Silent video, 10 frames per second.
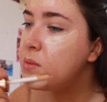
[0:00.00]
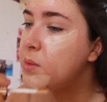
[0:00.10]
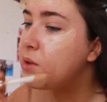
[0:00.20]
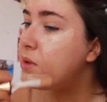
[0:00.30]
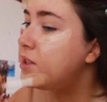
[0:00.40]

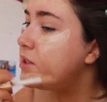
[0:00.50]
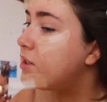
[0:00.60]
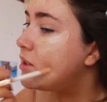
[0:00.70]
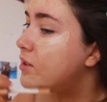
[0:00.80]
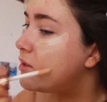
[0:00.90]
My
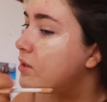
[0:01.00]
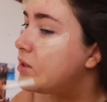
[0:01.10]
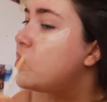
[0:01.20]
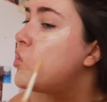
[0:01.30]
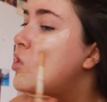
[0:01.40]
question is,
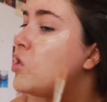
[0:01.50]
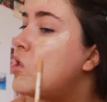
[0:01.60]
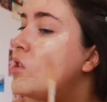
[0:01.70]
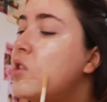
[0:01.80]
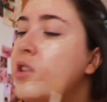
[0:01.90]

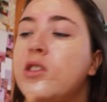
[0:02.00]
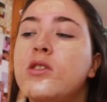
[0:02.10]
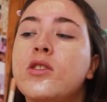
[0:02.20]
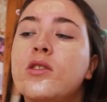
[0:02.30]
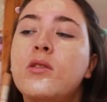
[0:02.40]

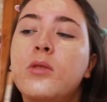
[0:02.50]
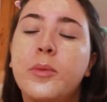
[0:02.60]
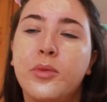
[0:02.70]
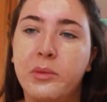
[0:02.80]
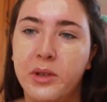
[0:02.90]
does the
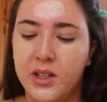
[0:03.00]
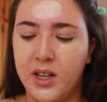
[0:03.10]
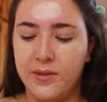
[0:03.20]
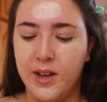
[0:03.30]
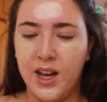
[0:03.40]
word Primadonna
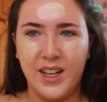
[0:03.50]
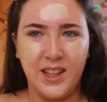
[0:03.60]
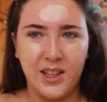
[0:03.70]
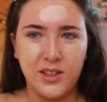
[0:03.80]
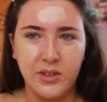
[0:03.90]
have
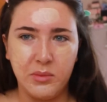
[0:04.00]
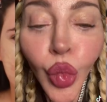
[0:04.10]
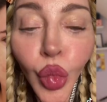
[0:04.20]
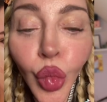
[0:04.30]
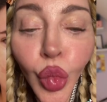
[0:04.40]
anything to do with
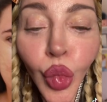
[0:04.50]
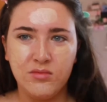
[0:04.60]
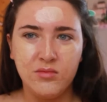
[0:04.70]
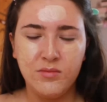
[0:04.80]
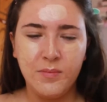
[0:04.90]
Madonna?
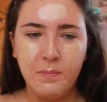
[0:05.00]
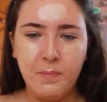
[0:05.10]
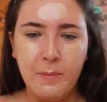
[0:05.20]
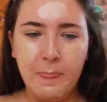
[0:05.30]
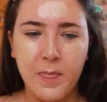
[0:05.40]

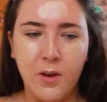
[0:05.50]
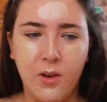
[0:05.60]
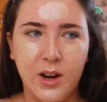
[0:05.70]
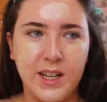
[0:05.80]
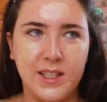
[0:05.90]

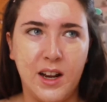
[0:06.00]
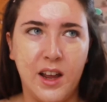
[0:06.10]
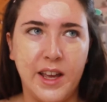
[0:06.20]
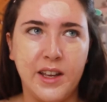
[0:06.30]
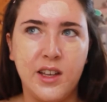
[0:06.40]
Or is it
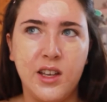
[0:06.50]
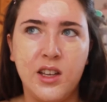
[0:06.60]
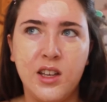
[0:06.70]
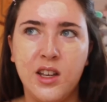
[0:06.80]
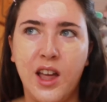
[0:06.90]
like
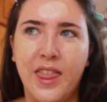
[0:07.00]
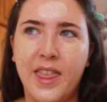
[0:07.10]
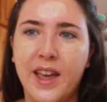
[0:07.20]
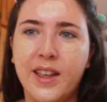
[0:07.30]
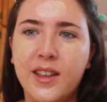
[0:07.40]
a
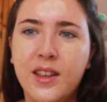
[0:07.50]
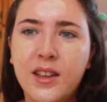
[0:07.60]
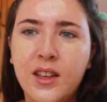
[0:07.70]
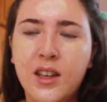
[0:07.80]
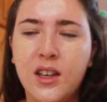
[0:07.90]
thing?
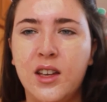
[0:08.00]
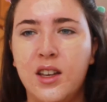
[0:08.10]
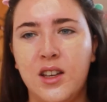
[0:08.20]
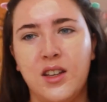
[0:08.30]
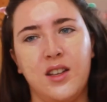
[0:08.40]

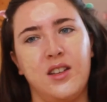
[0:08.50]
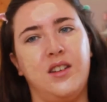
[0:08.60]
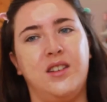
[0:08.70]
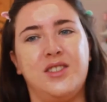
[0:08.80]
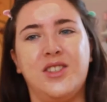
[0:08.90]

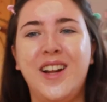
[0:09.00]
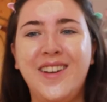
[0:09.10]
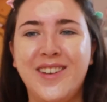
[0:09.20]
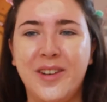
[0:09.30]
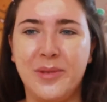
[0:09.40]
Should I
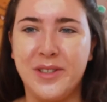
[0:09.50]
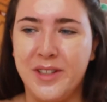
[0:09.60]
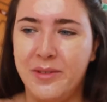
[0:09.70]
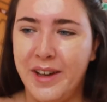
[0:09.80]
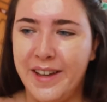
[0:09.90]
look it up or should
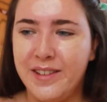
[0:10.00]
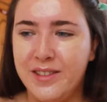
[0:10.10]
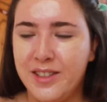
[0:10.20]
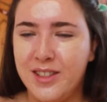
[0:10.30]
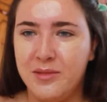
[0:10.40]
I wait
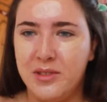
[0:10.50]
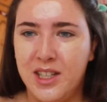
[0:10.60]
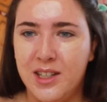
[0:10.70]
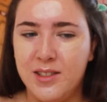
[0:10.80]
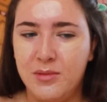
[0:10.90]
until someone
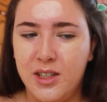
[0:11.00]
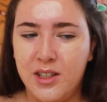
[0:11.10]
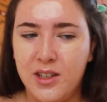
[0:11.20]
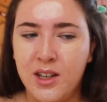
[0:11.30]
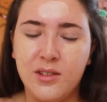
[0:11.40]
tells me?